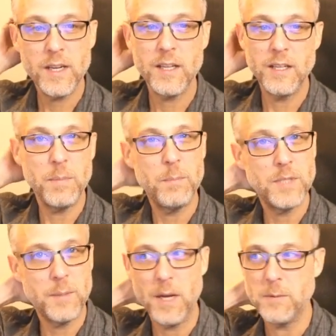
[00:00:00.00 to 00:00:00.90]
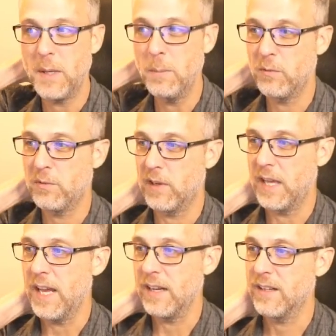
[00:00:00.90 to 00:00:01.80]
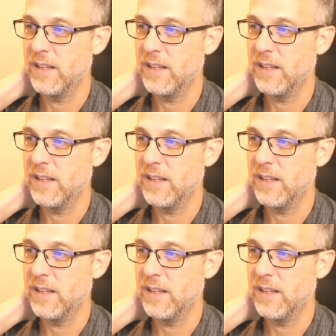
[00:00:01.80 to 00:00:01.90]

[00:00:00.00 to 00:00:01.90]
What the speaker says: I think sometimes people forget.